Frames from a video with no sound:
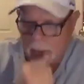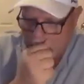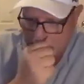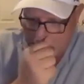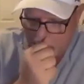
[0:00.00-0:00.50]

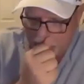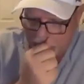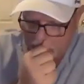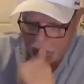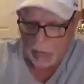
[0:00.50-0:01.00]
if
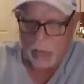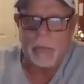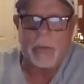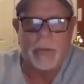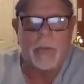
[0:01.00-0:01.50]
you turn on
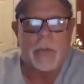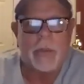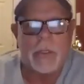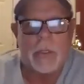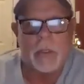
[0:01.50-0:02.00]
the
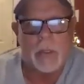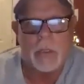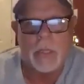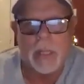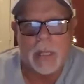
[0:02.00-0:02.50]
news, you'll
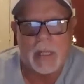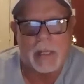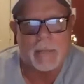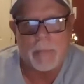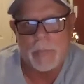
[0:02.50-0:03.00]

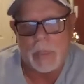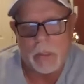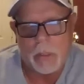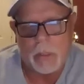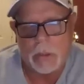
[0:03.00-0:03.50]

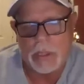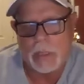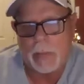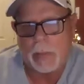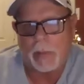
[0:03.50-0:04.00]
see
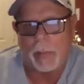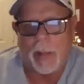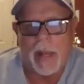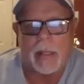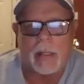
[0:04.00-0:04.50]
people
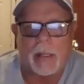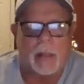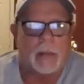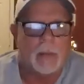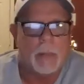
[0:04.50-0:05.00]
are panicking.
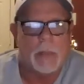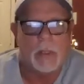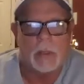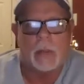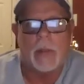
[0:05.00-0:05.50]
I mean,
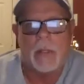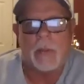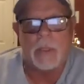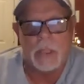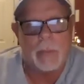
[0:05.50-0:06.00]
look around.
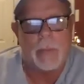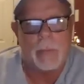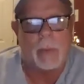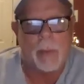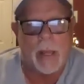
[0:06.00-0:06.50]
You see
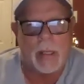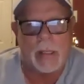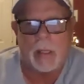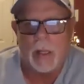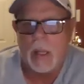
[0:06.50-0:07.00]
people are
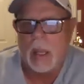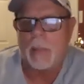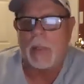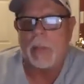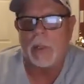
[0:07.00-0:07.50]
panicking. I
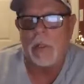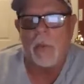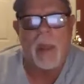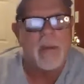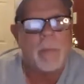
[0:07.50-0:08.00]
mean, when you
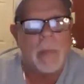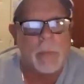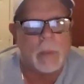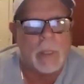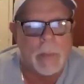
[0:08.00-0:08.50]
have
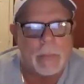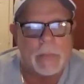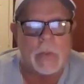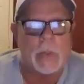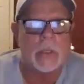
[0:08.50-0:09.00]
people coming up
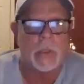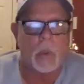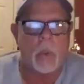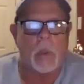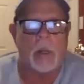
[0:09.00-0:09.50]
to you in a
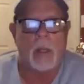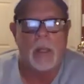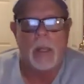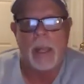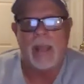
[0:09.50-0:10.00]
store
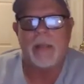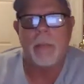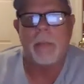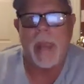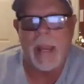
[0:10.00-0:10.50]
and
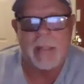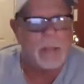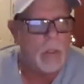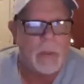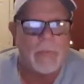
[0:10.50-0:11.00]

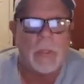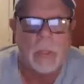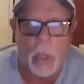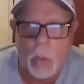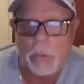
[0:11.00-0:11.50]
don't even
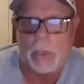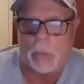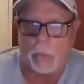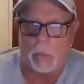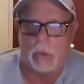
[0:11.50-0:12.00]
know you,
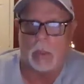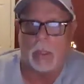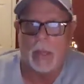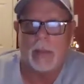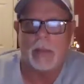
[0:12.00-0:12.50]
and